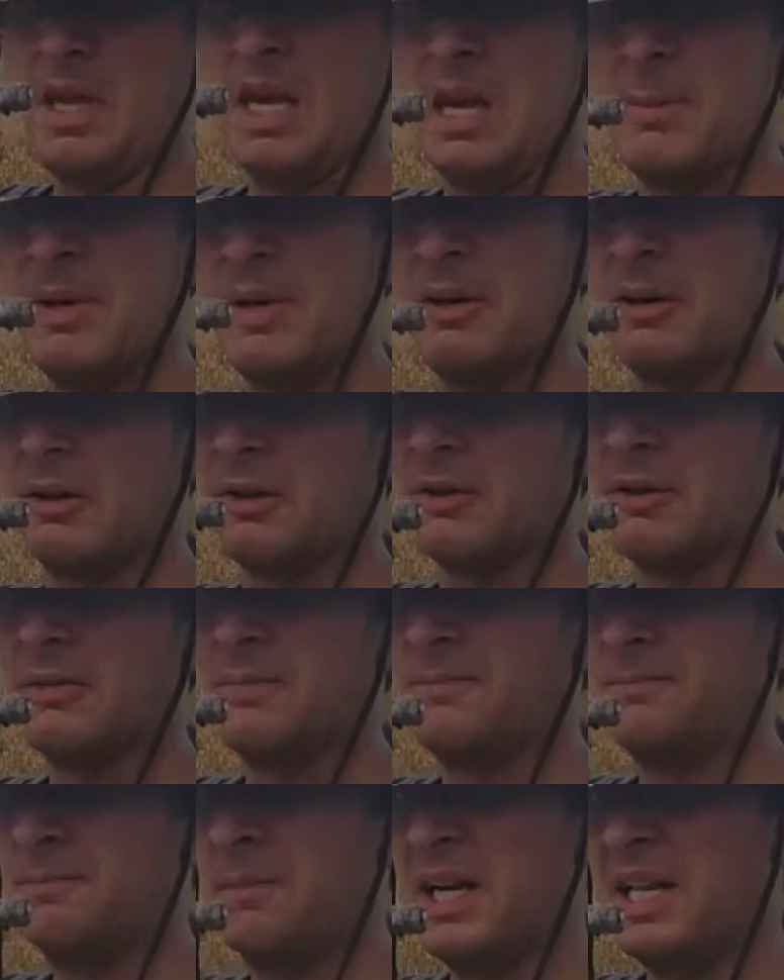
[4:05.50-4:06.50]
maybe another
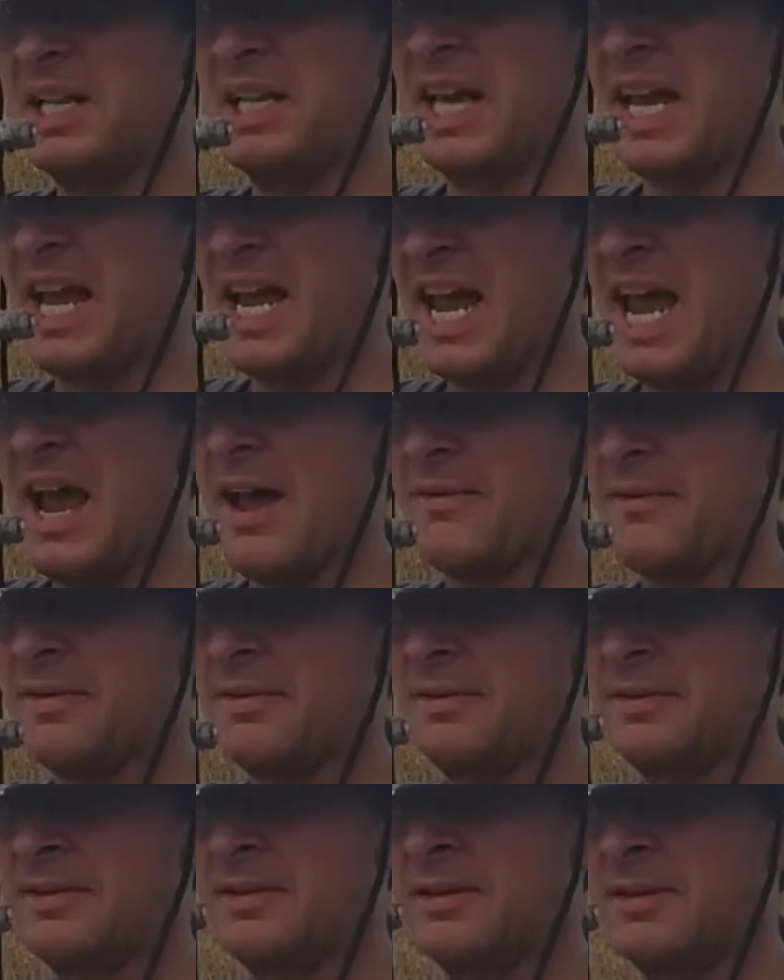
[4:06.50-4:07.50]
minute and a half.
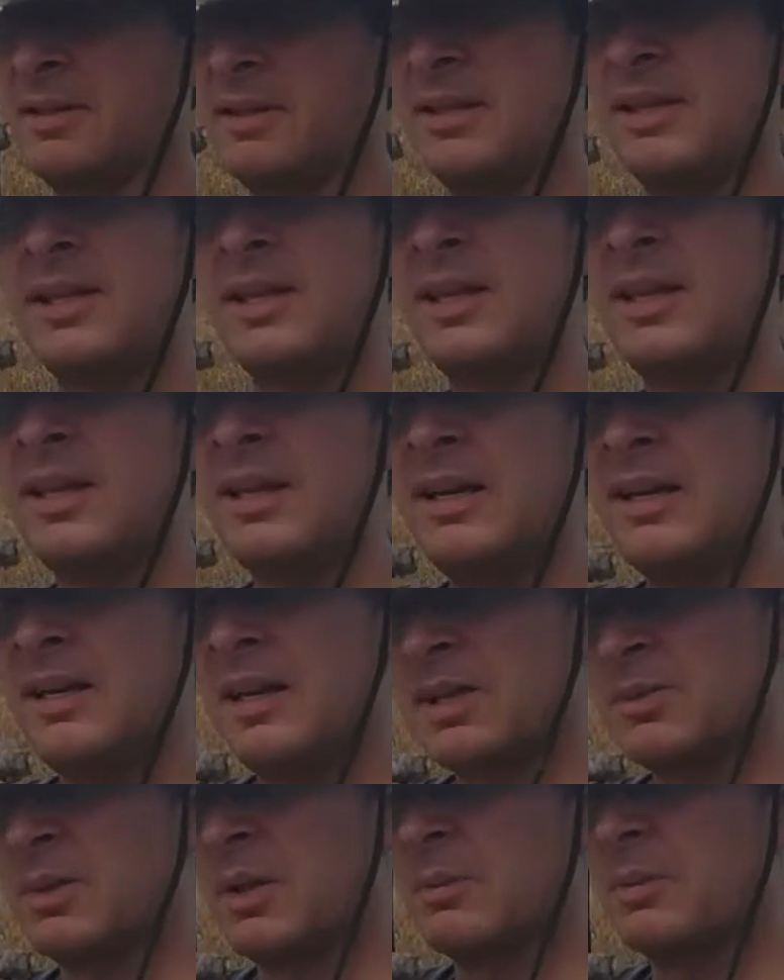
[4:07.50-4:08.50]

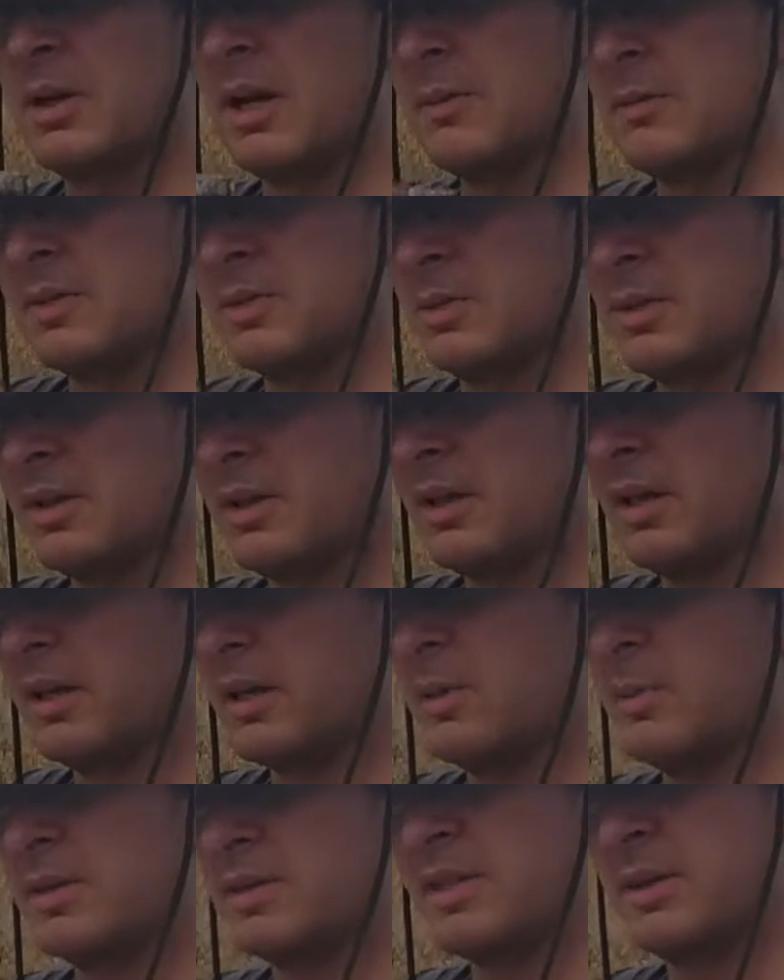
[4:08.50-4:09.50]
That's one of the problems with
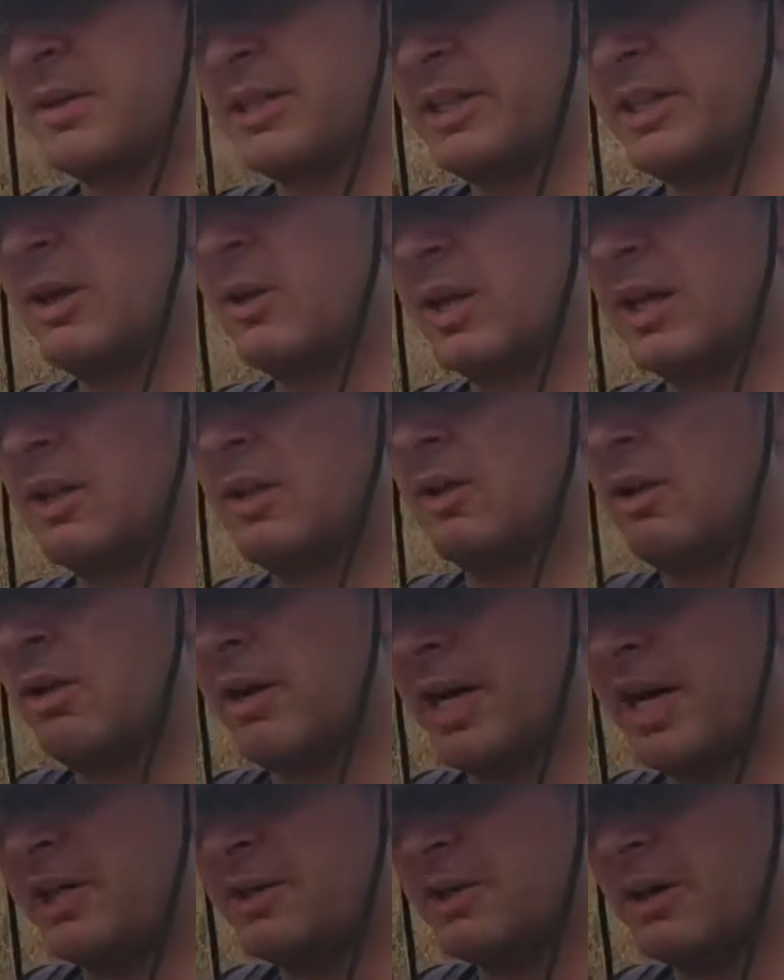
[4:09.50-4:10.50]
Cuban sandwich. You don't get
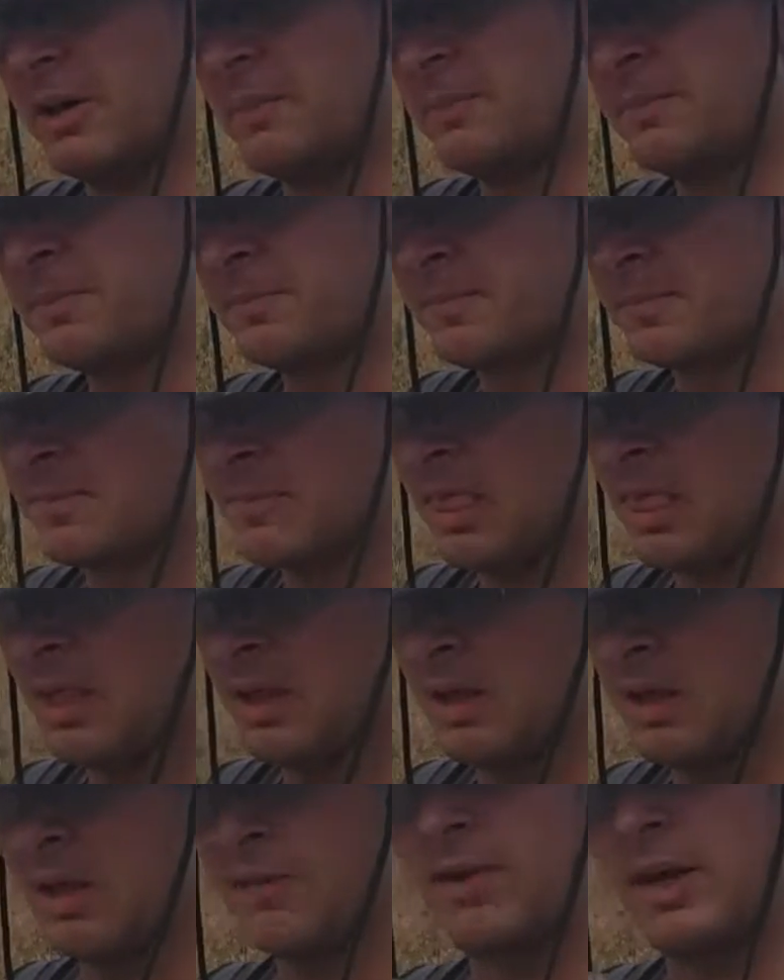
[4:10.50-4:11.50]
long ash on them.
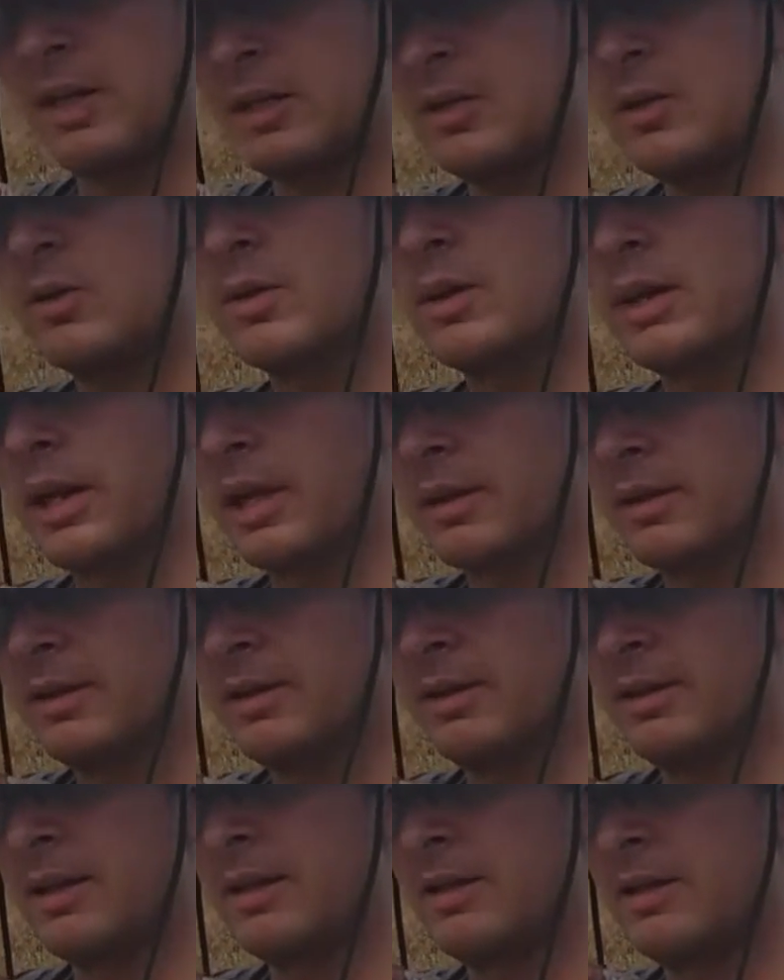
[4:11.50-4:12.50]
If I do
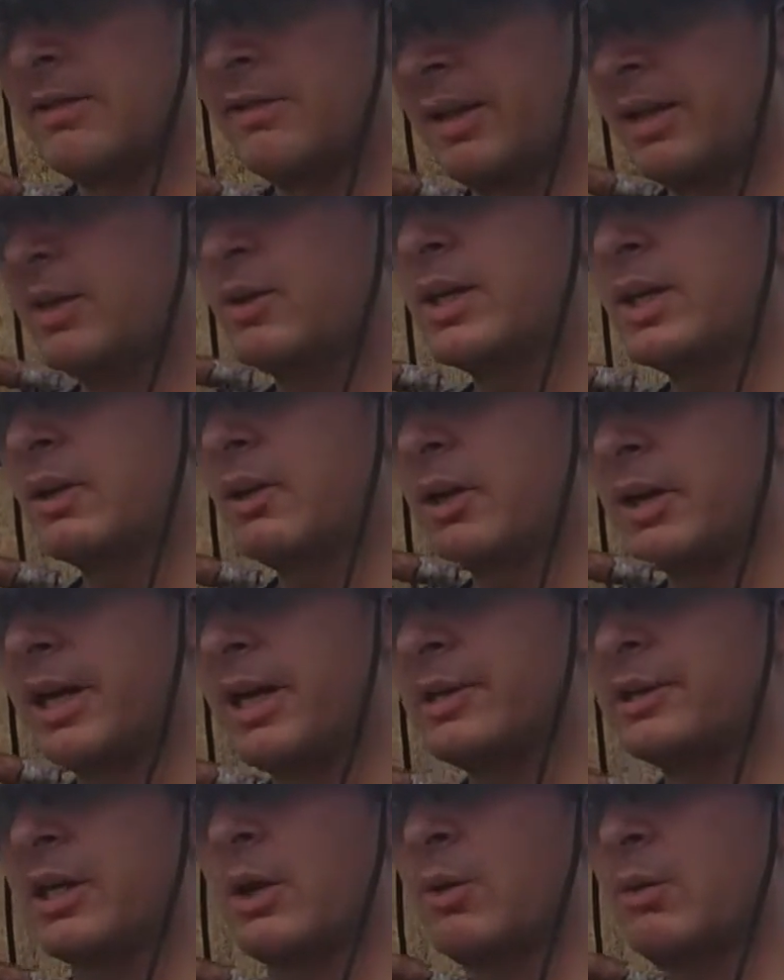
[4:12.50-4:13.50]
get long
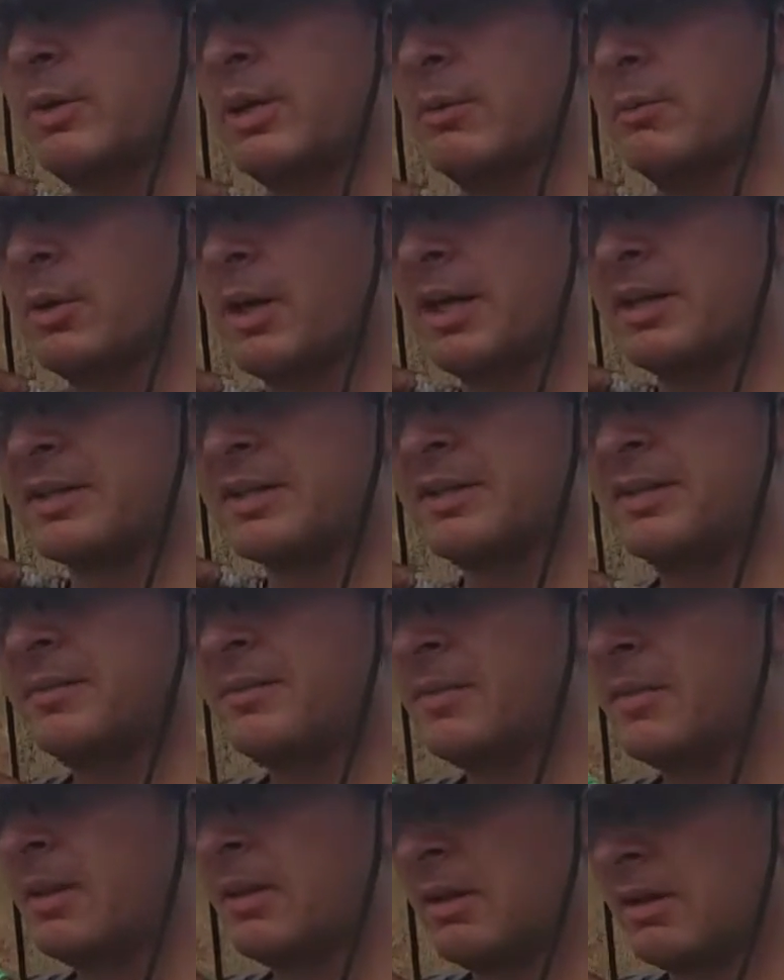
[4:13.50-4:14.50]
ash, I would be impressed.
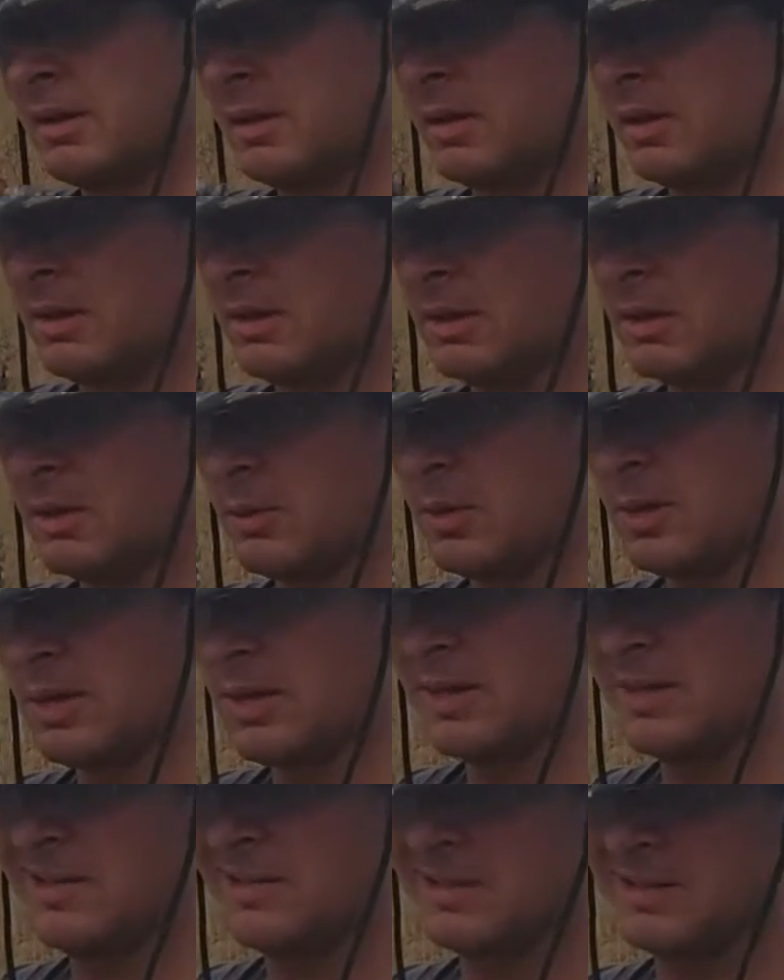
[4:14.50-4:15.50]

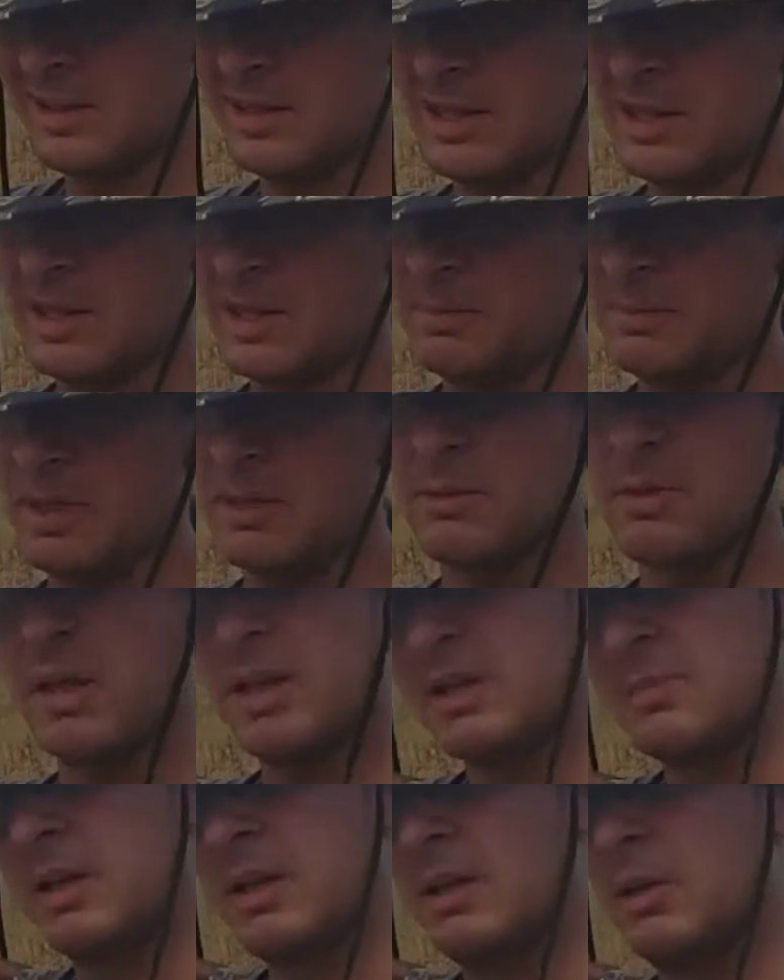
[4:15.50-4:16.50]
Otherwise, I'm not
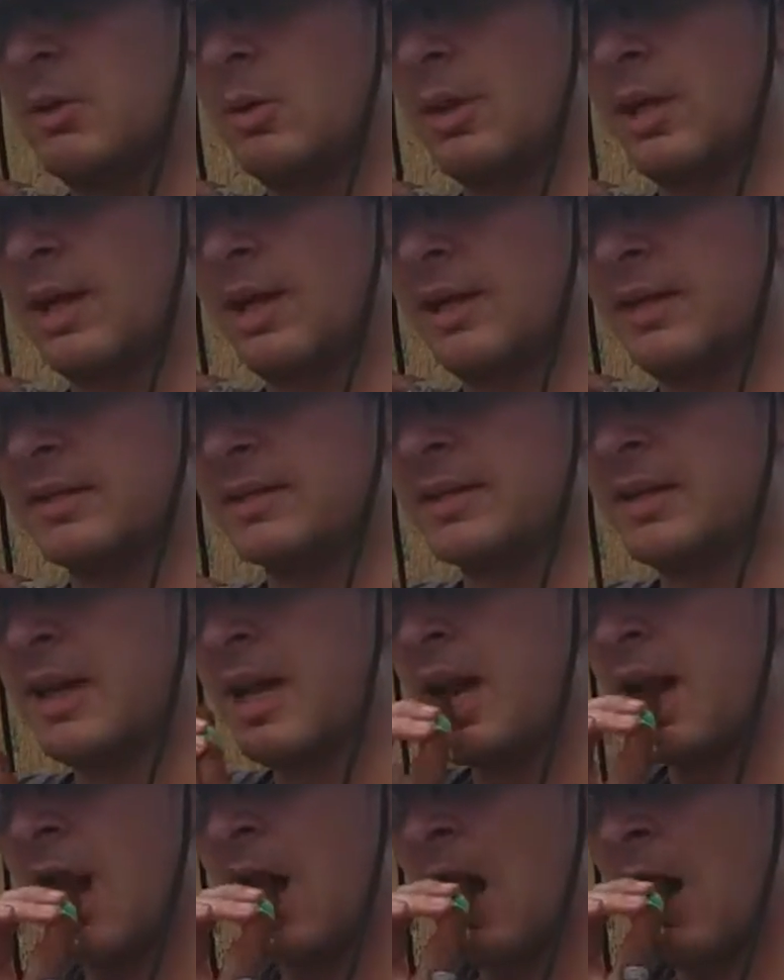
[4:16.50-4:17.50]
really expecting a whole lot of this.
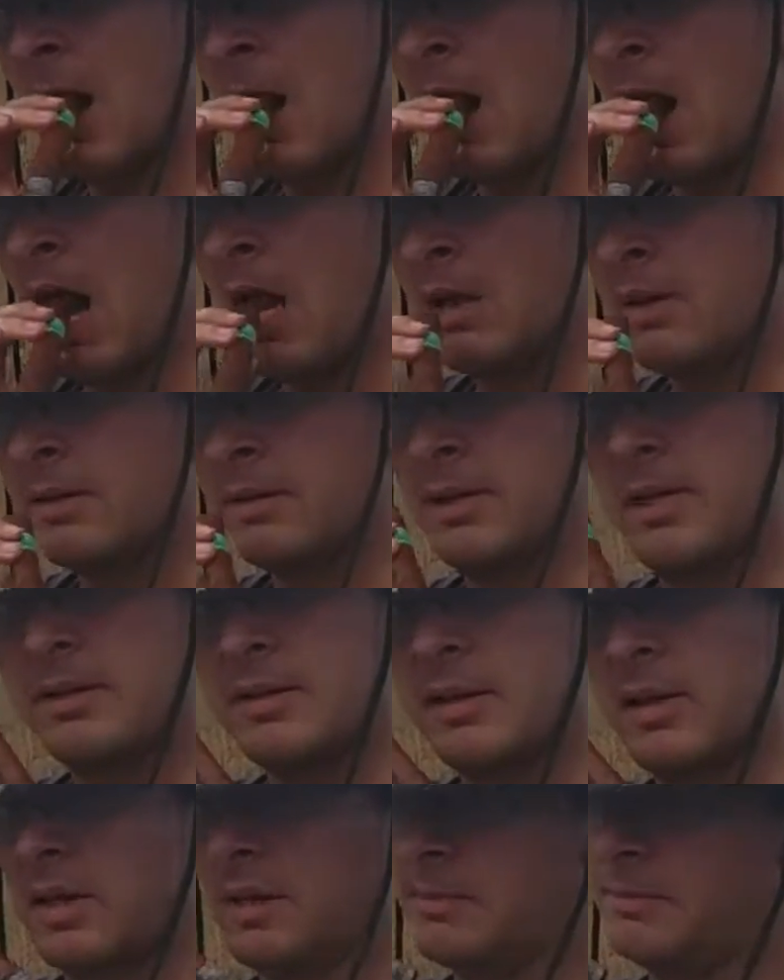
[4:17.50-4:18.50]

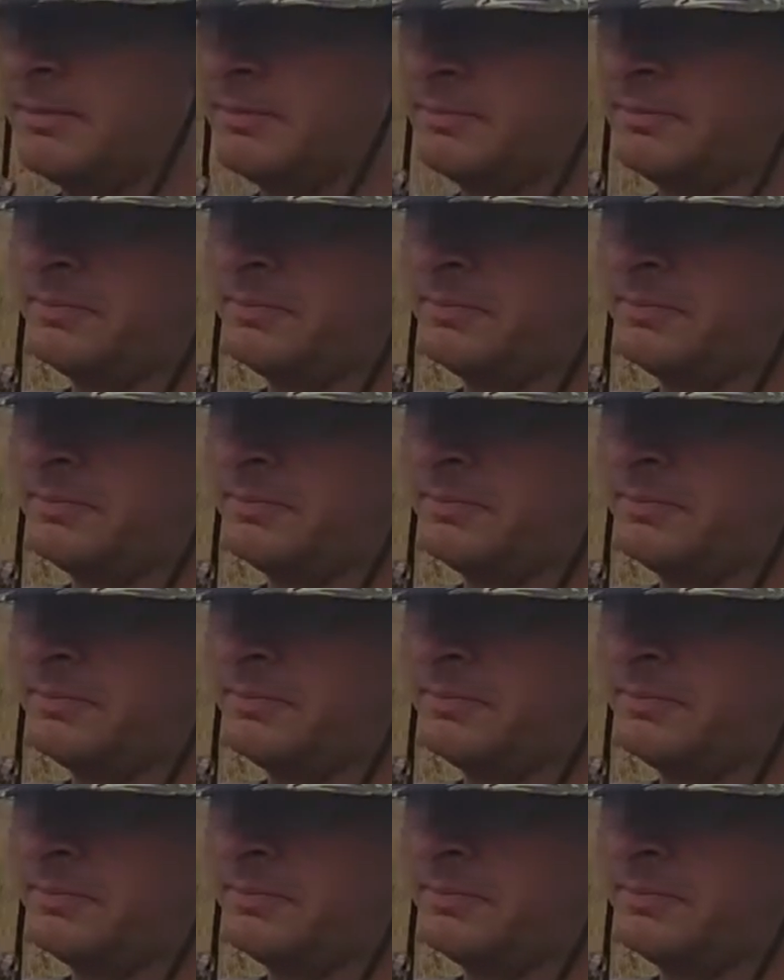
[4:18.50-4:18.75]
That said,